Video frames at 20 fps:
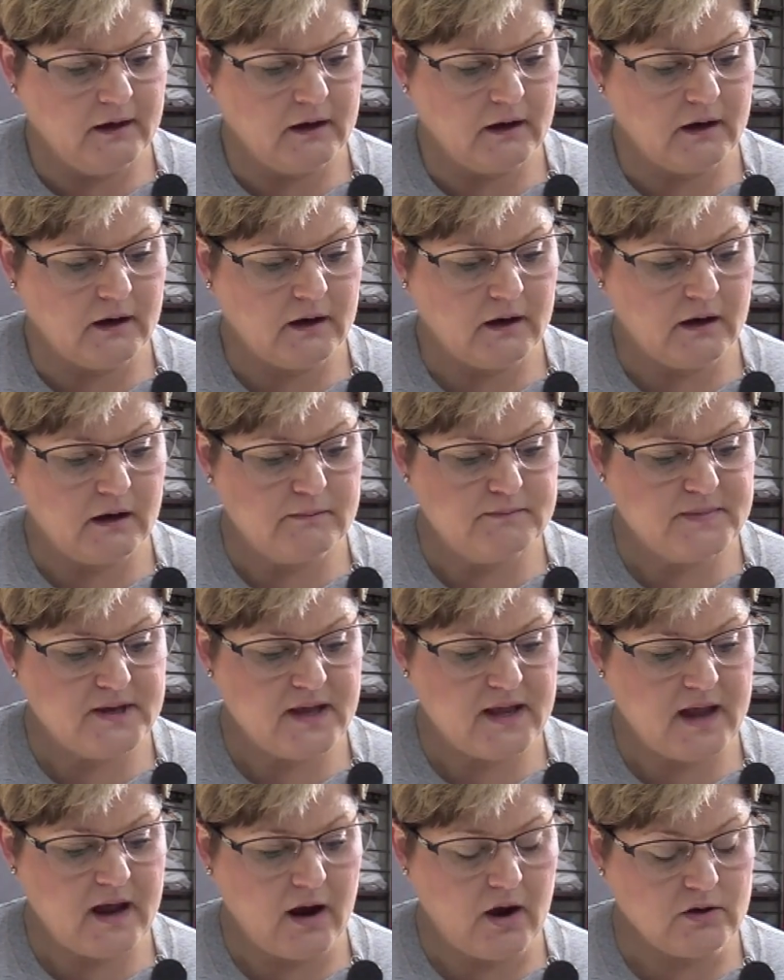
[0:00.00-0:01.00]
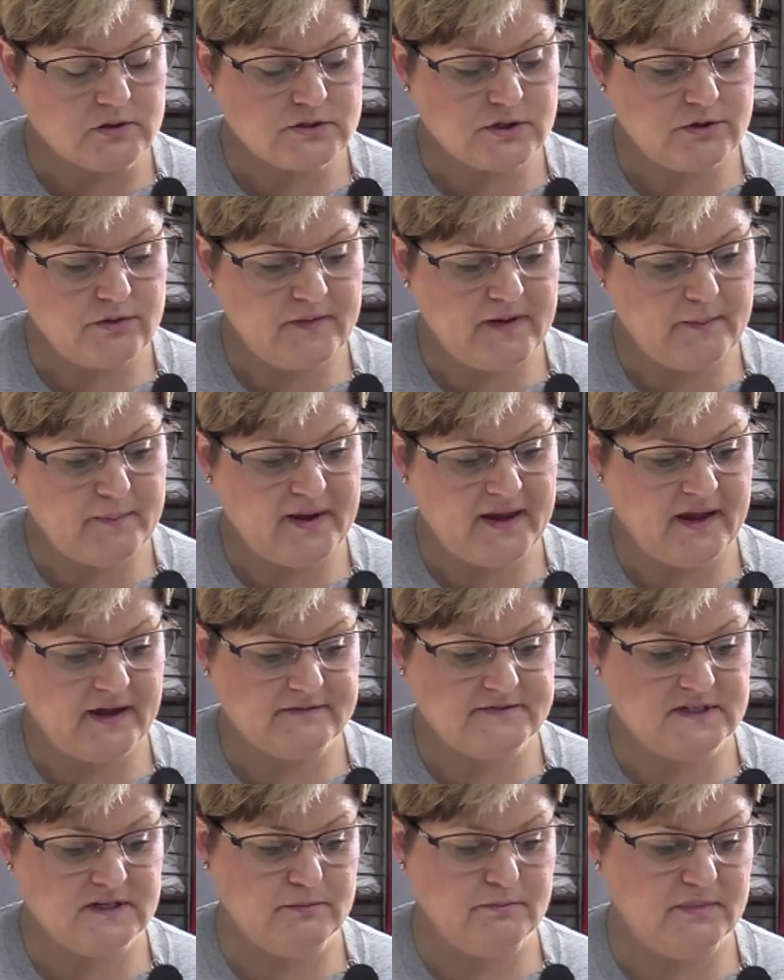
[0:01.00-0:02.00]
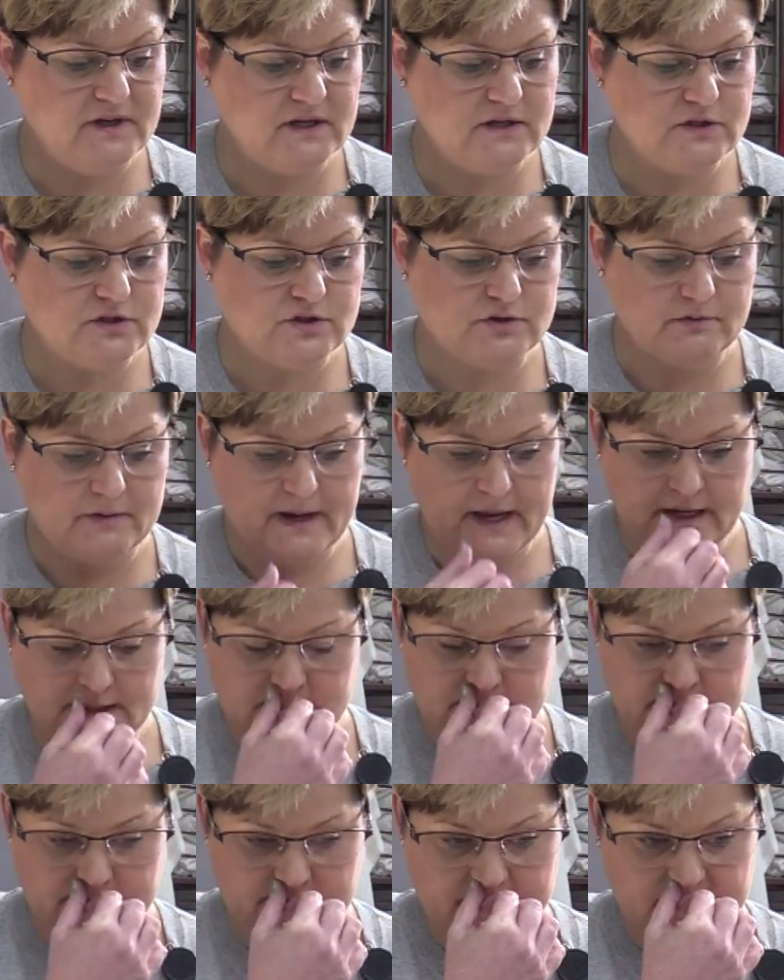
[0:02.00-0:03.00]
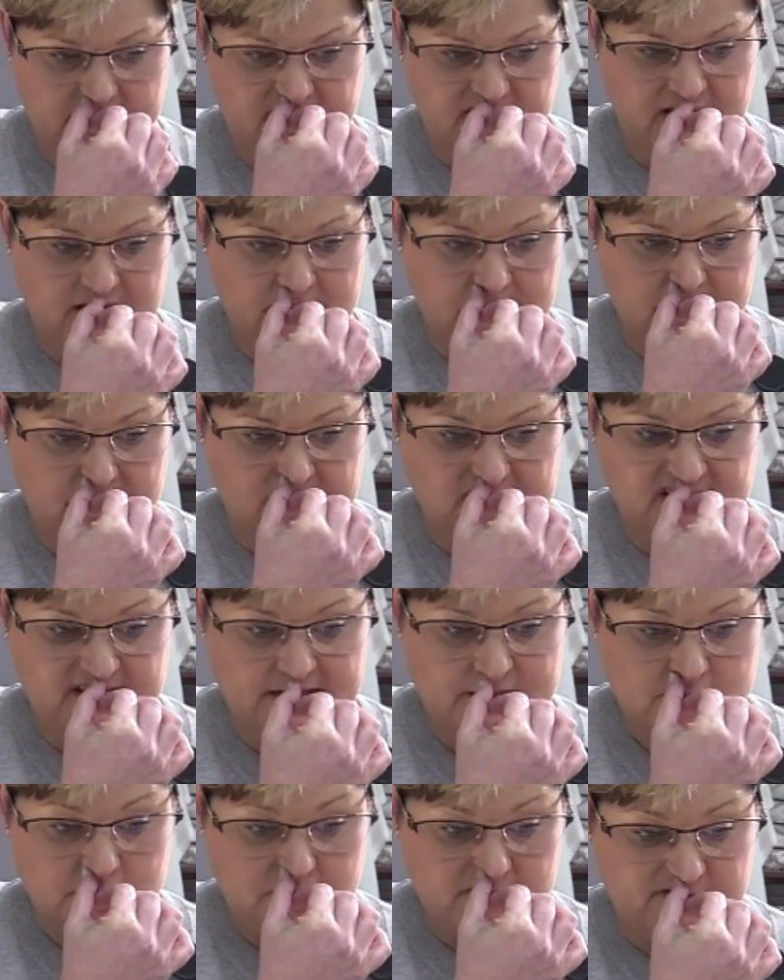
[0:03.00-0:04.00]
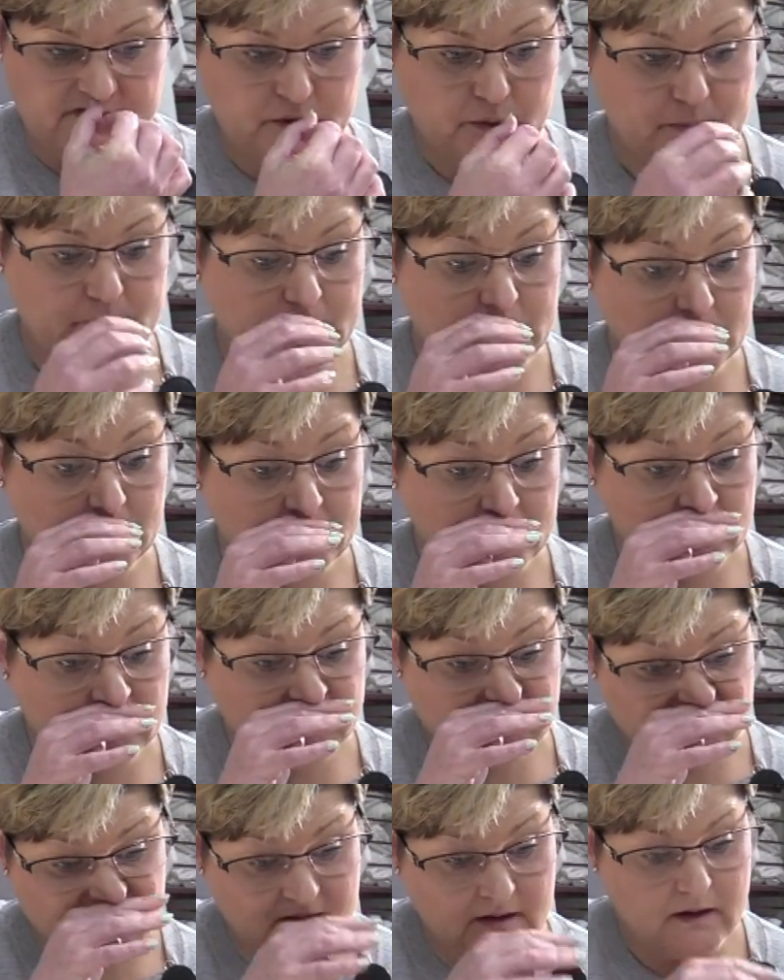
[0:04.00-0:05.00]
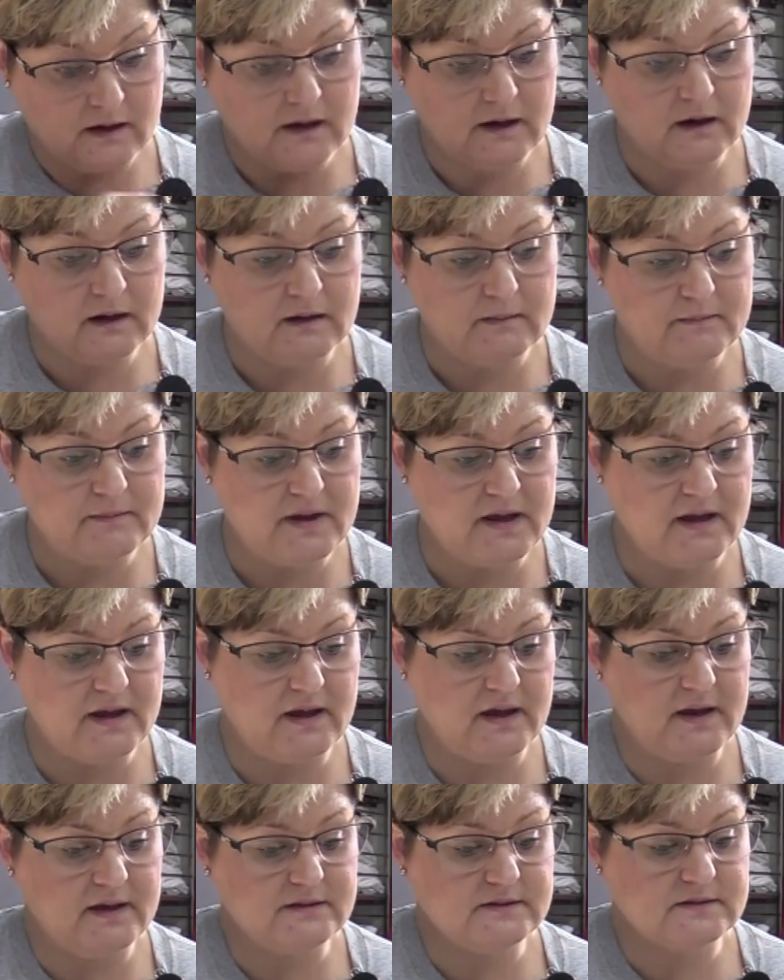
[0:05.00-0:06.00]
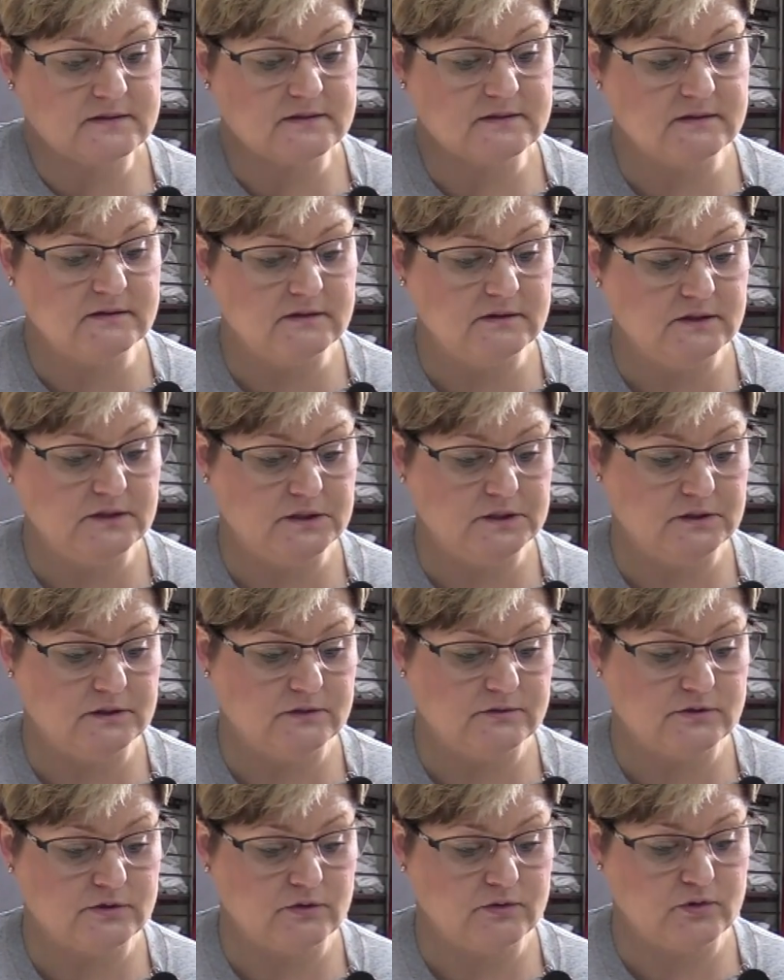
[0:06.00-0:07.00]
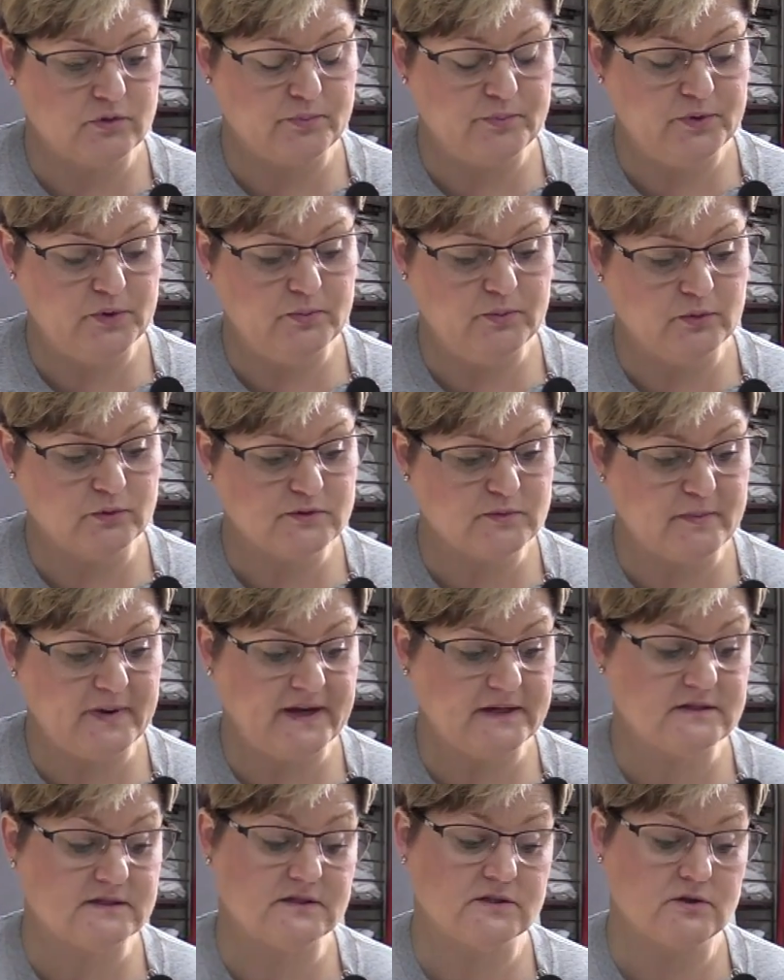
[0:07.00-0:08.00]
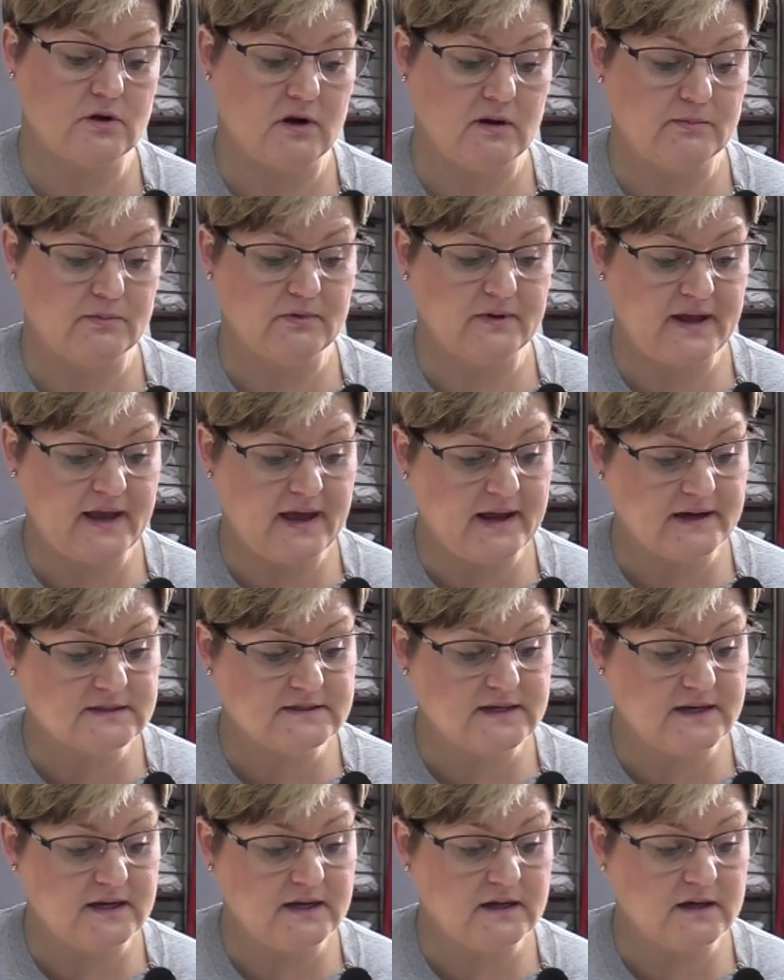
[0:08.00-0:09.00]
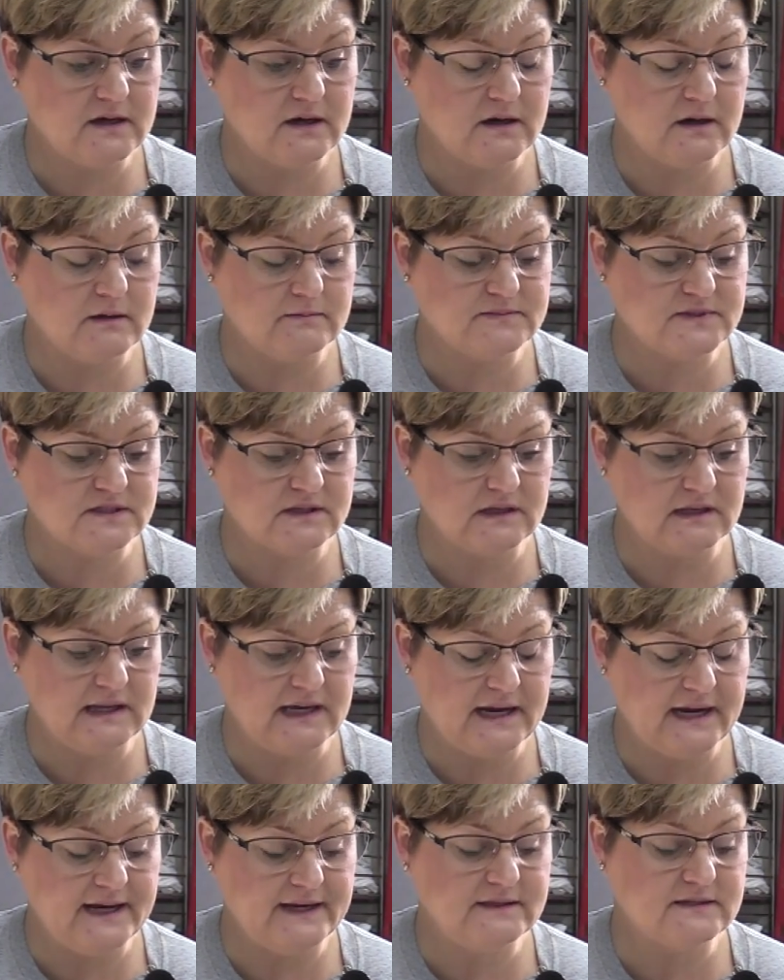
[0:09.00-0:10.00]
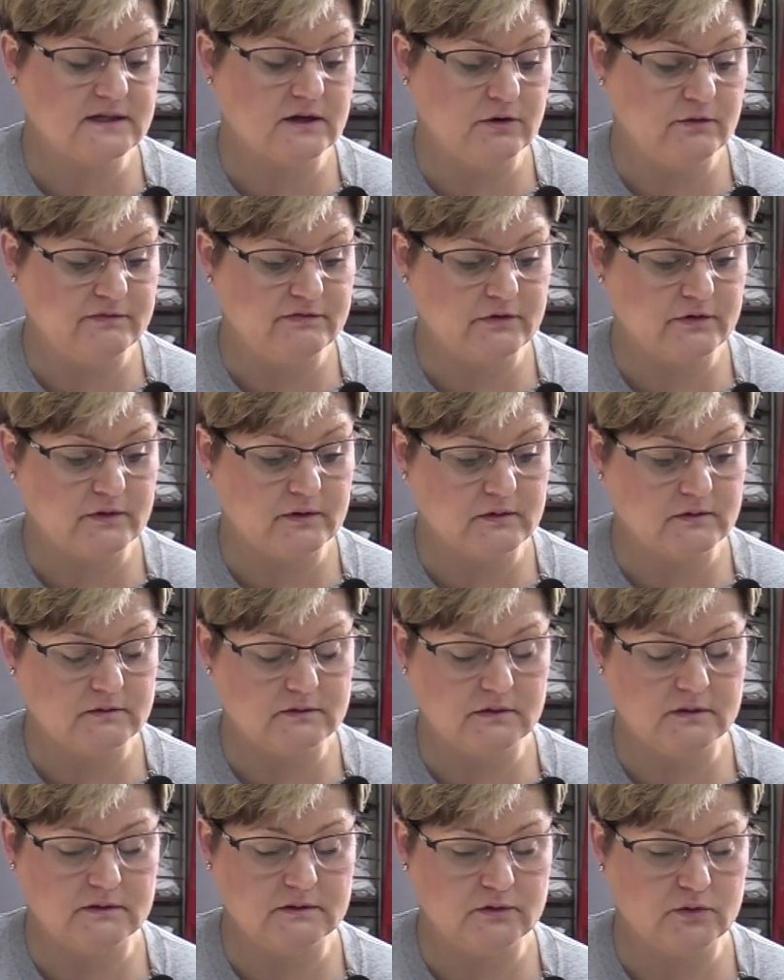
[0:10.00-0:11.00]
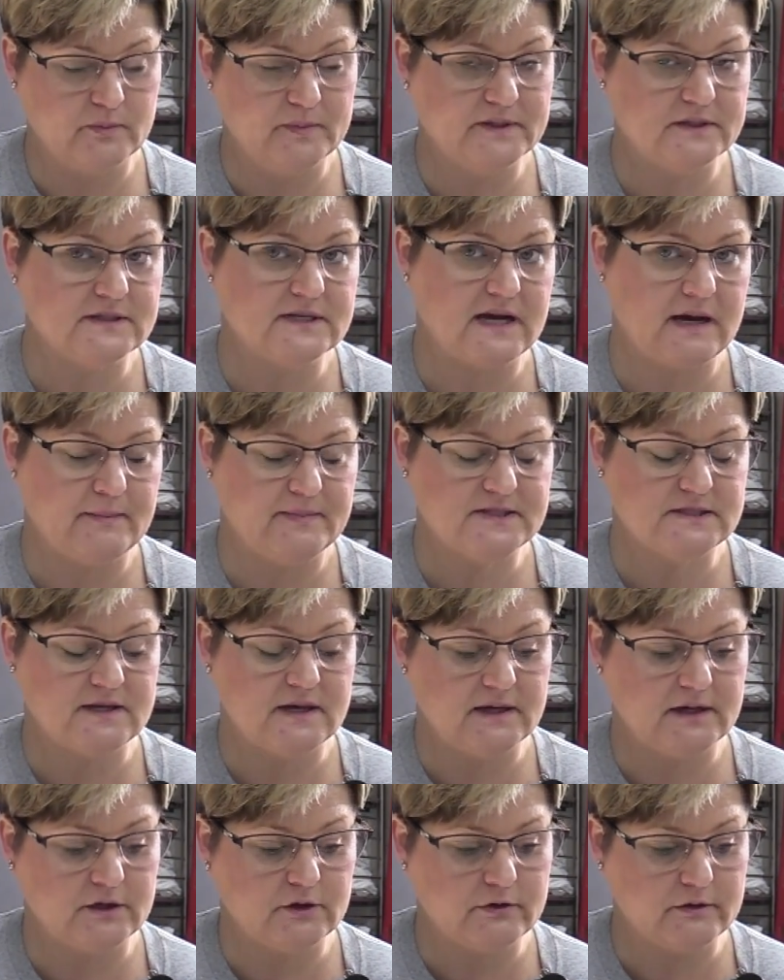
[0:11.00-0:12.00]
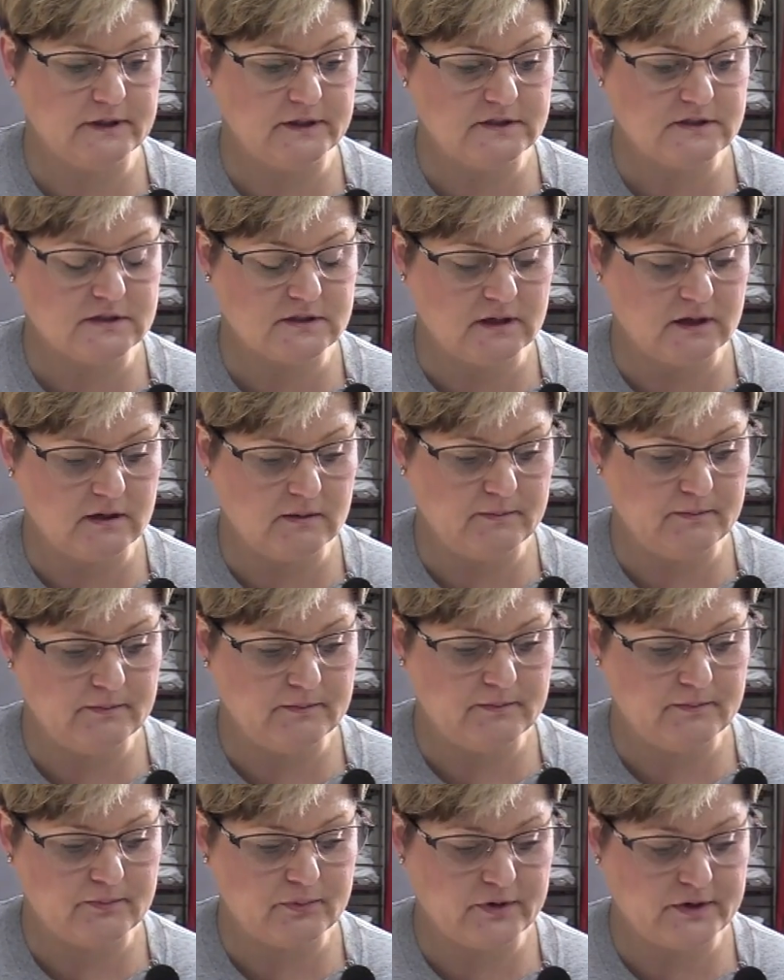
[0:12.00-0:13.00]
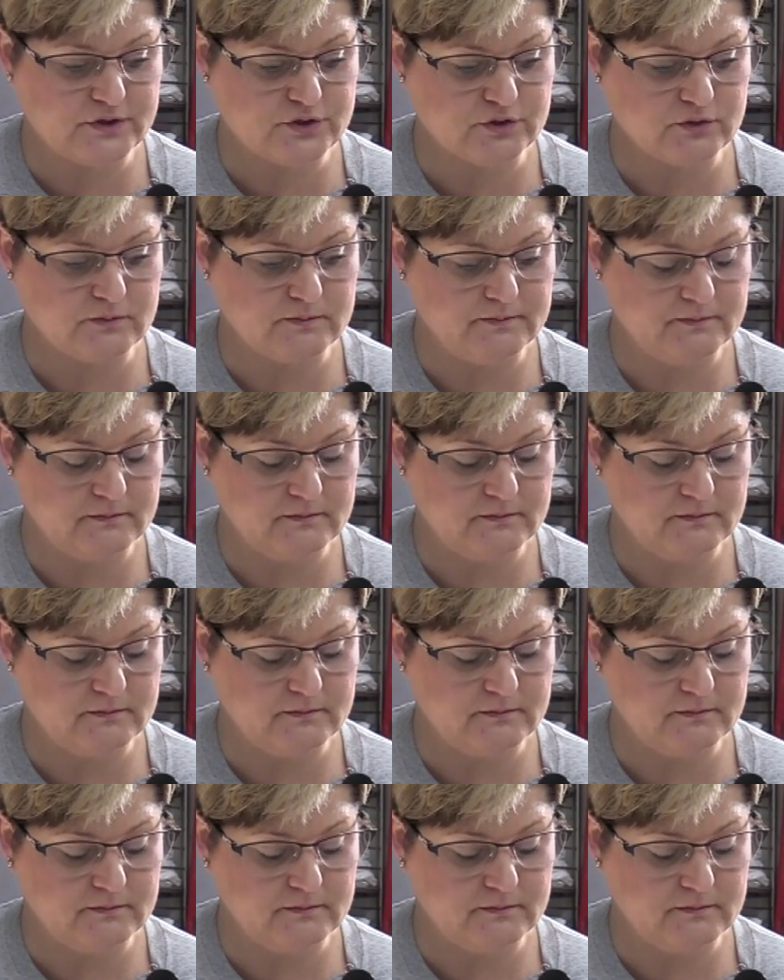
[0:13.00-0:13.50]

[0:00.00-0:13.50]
Also, they may have diminished reactivity and dilation of their pupils, so their pupils might stop reacting to light over a little bit of time as that increased pressure